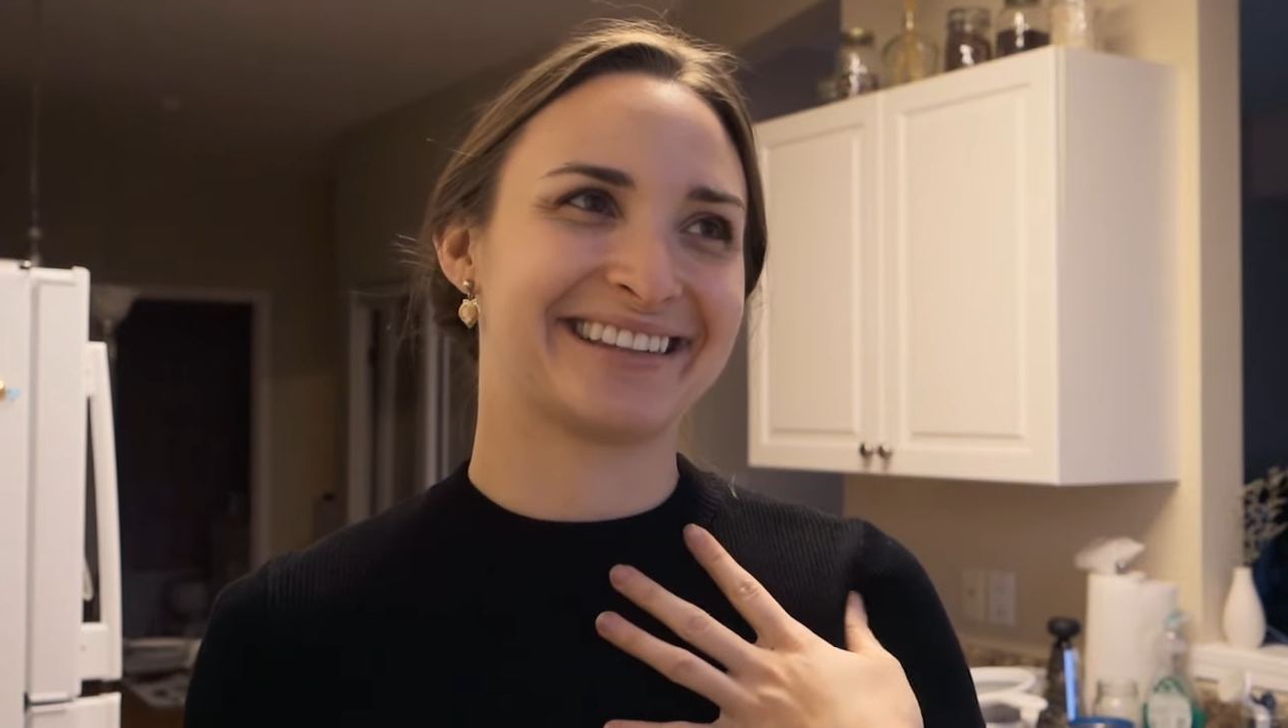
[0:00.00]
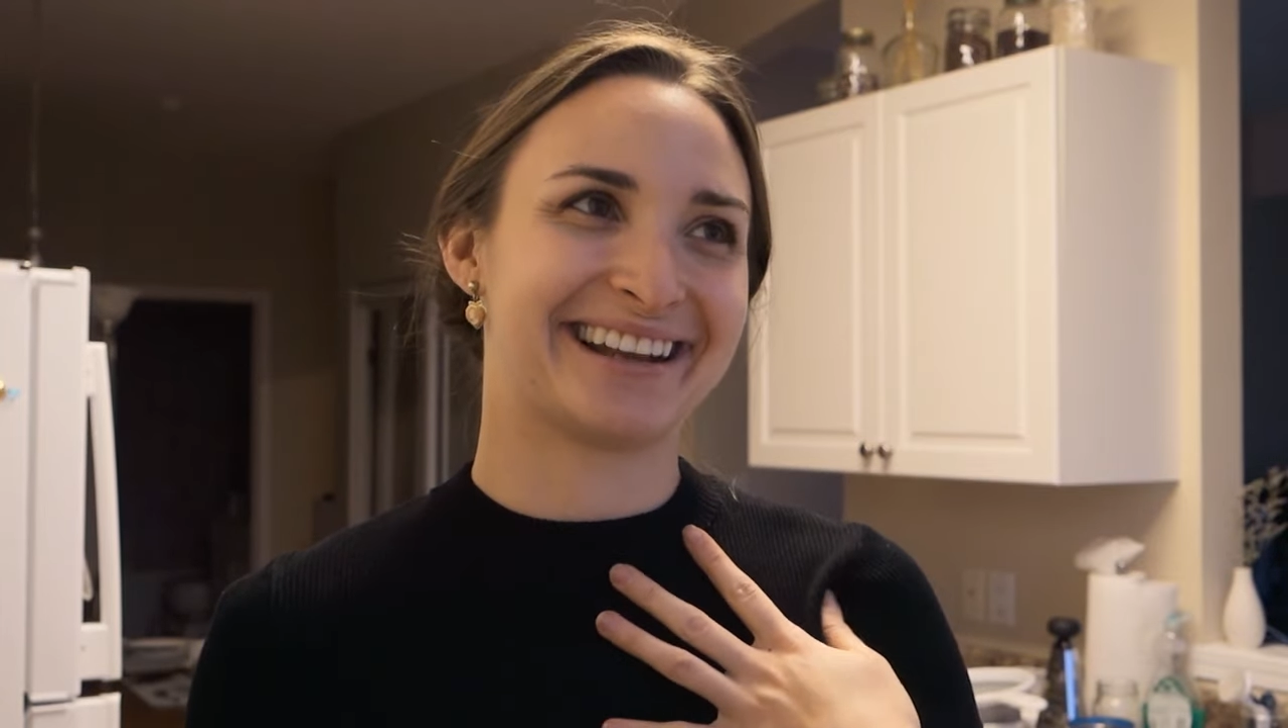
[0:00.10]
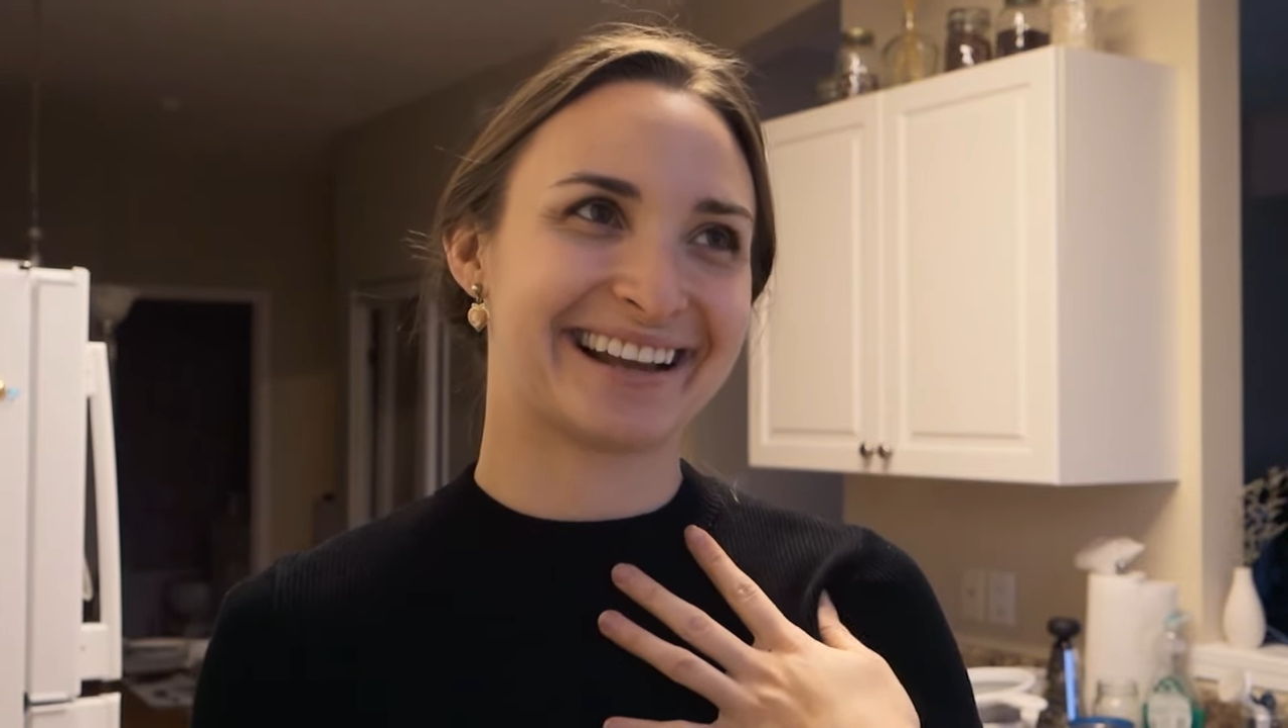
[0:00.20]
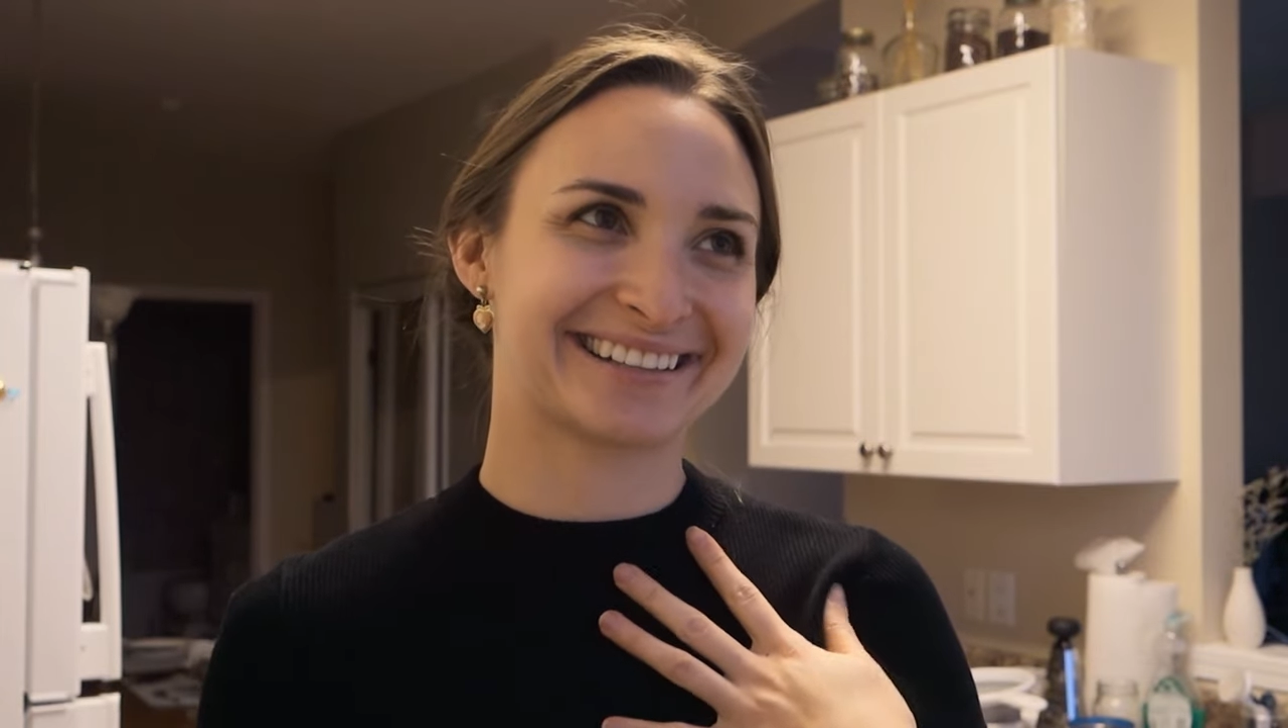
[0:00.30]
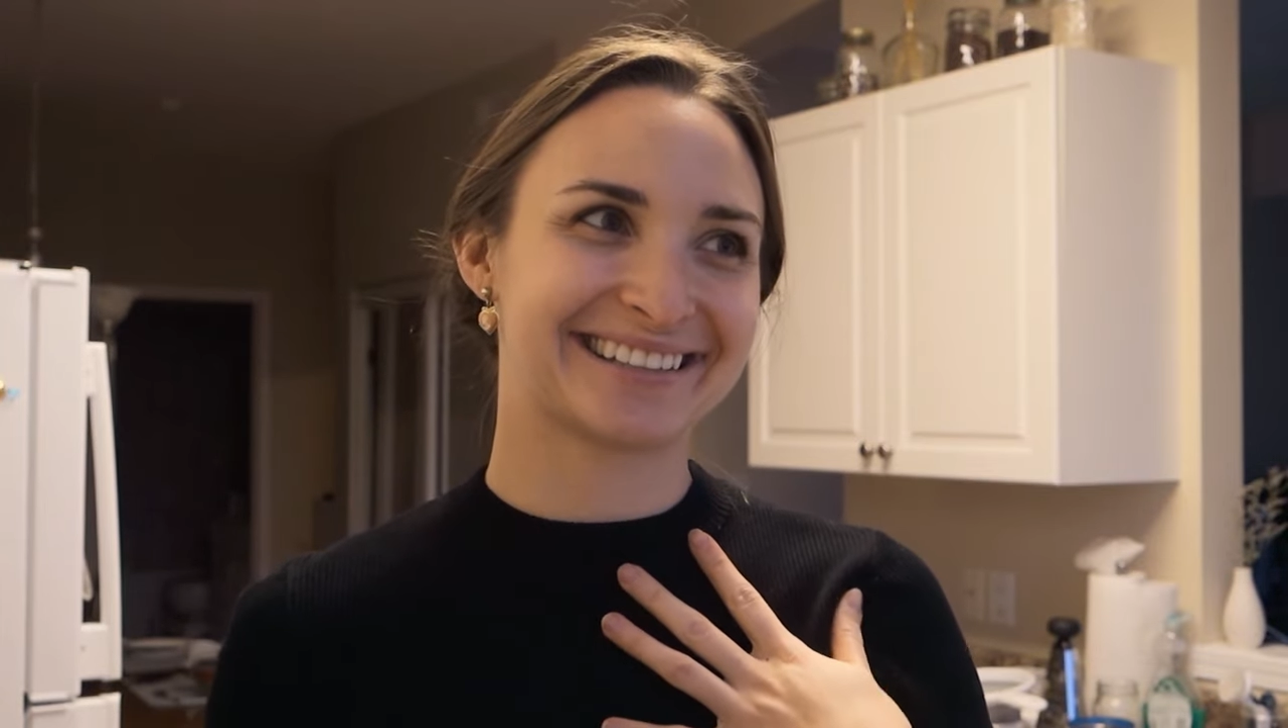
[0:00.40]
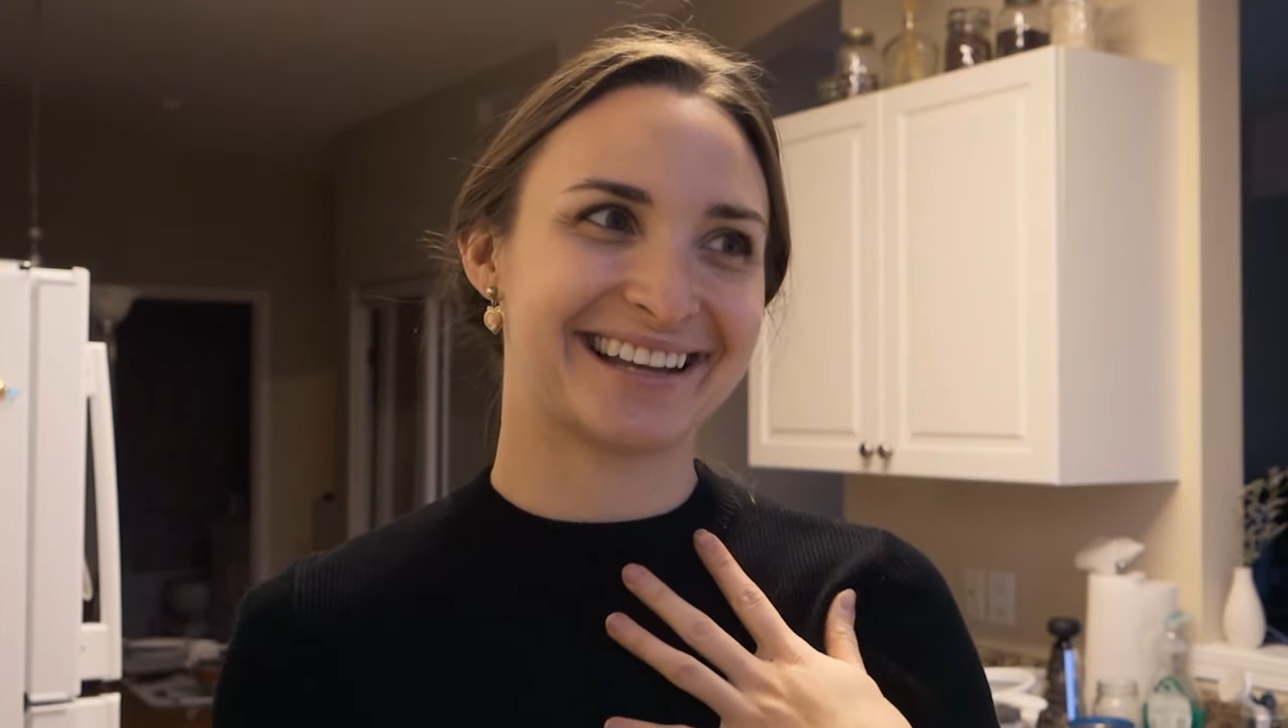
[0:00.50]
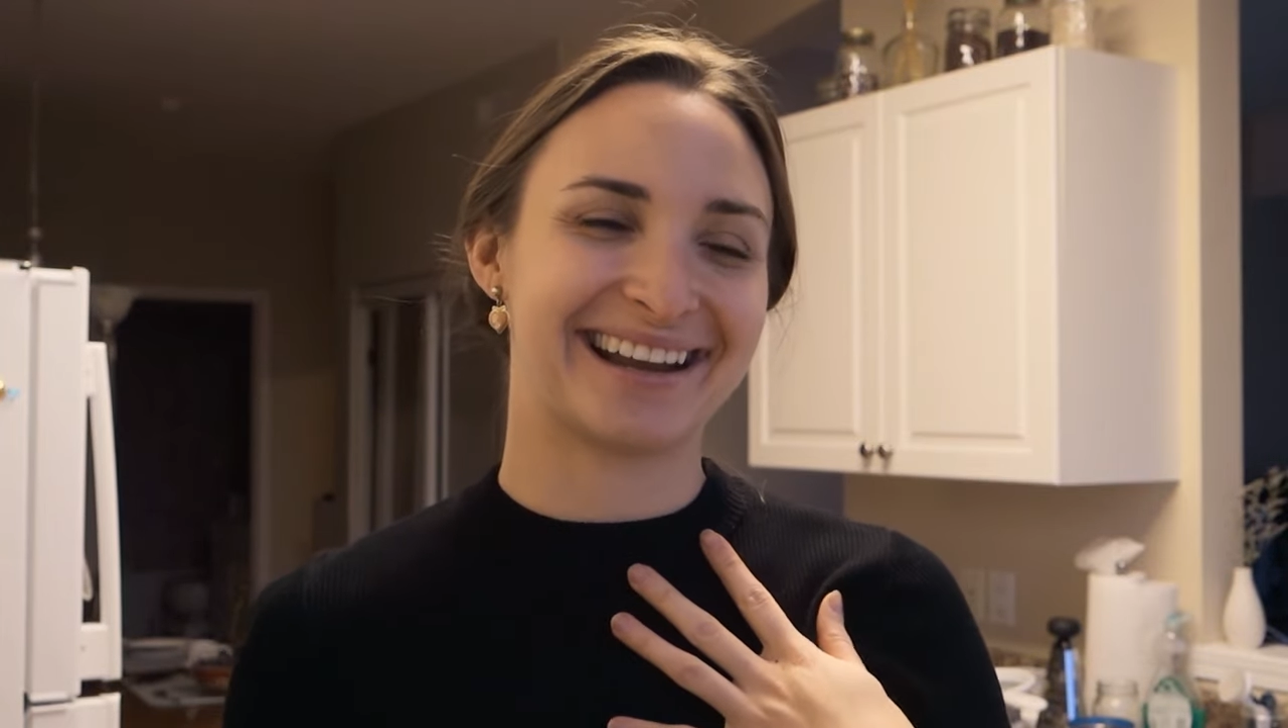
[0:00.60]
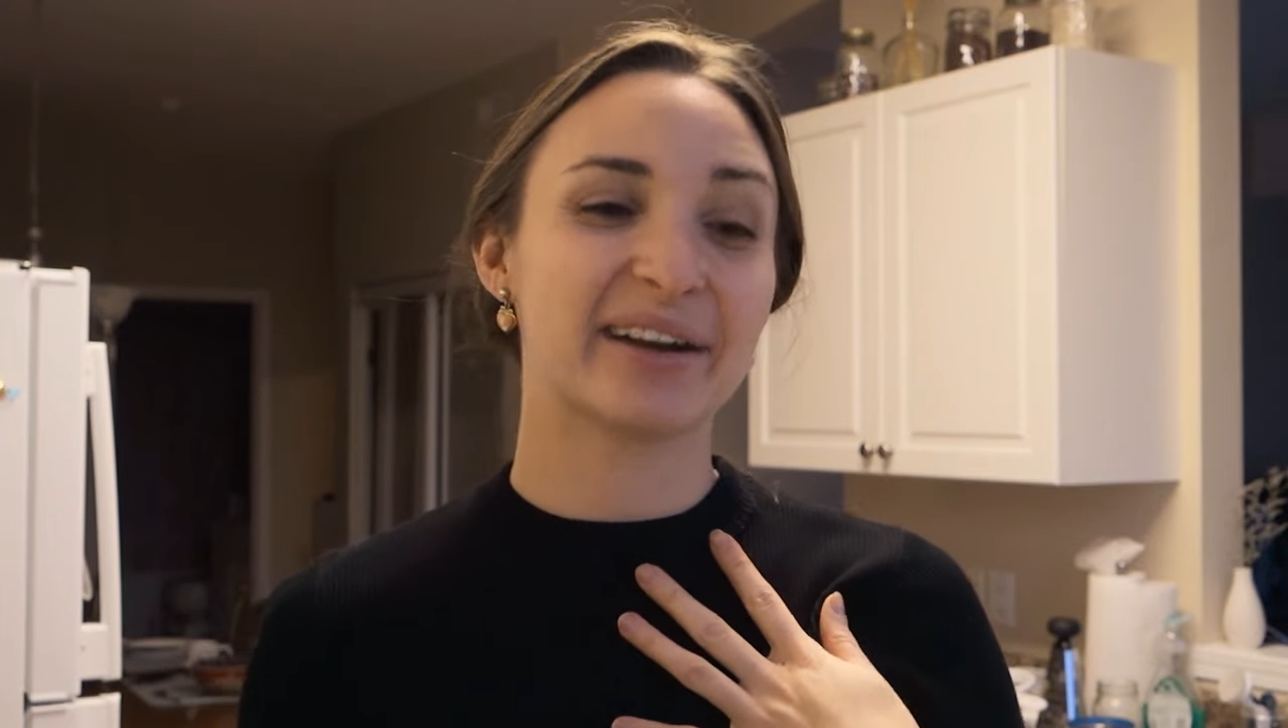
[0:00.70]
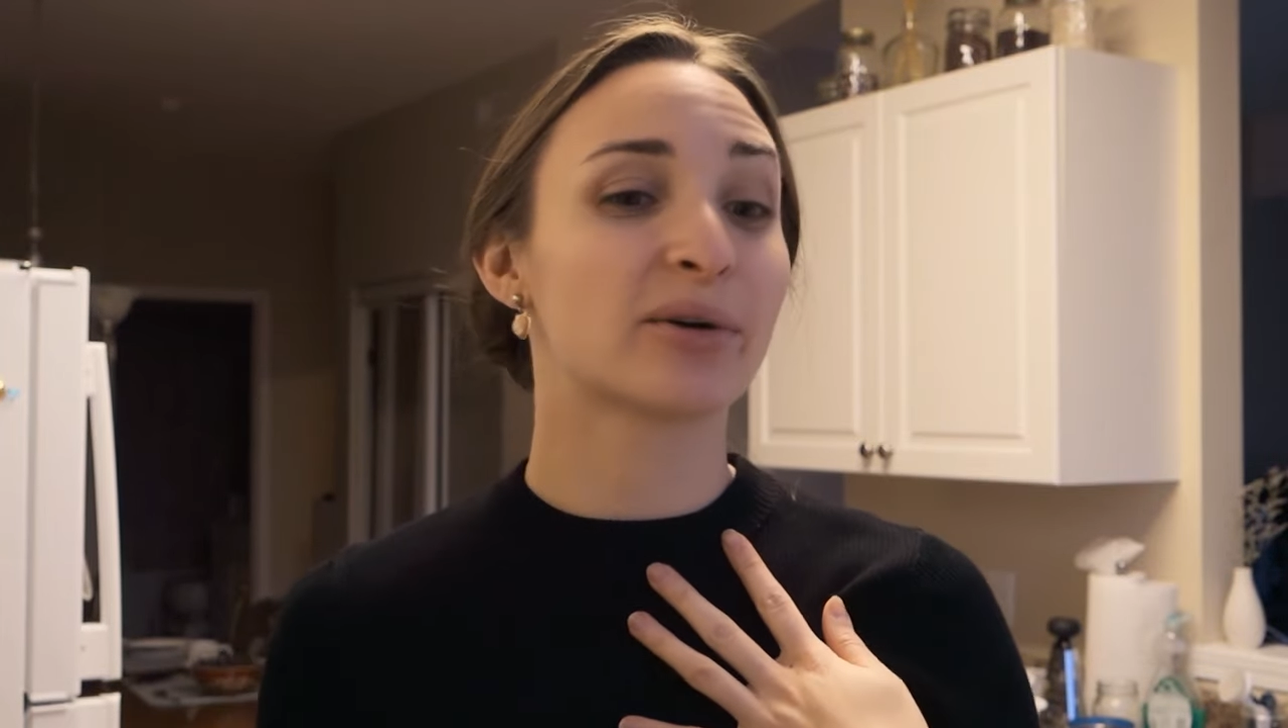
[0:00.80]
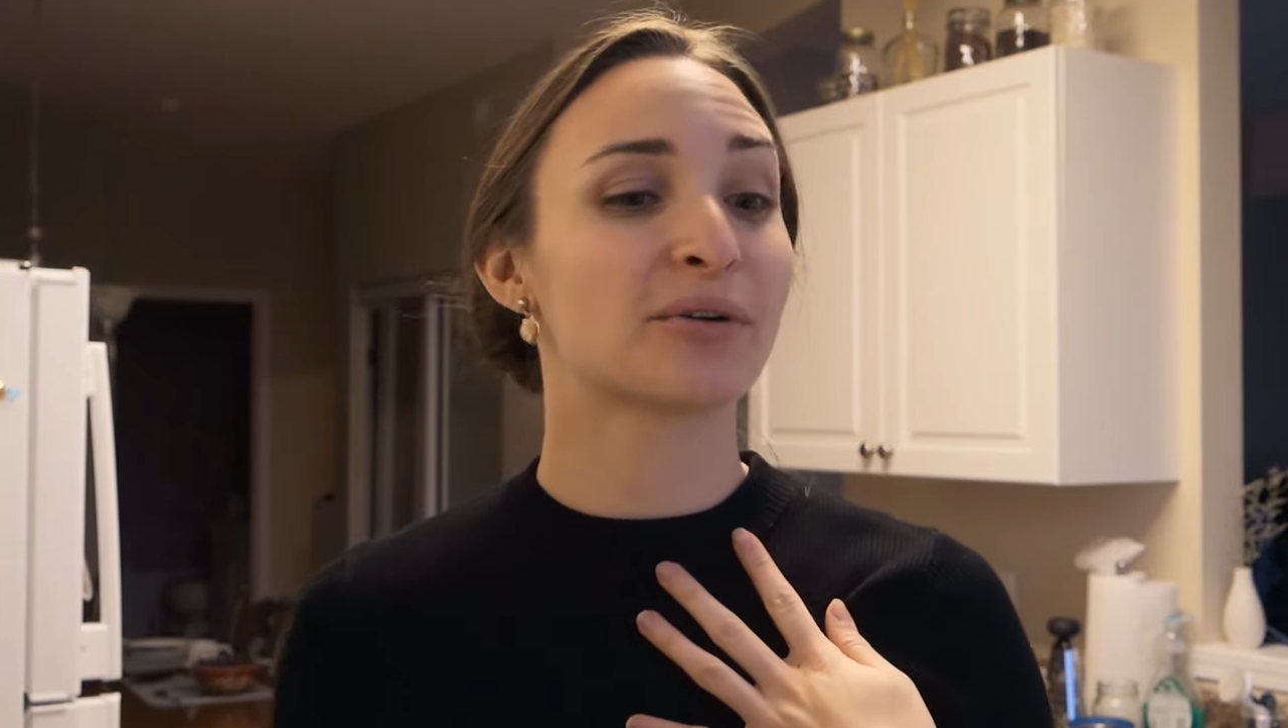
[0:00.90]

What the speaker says: the next day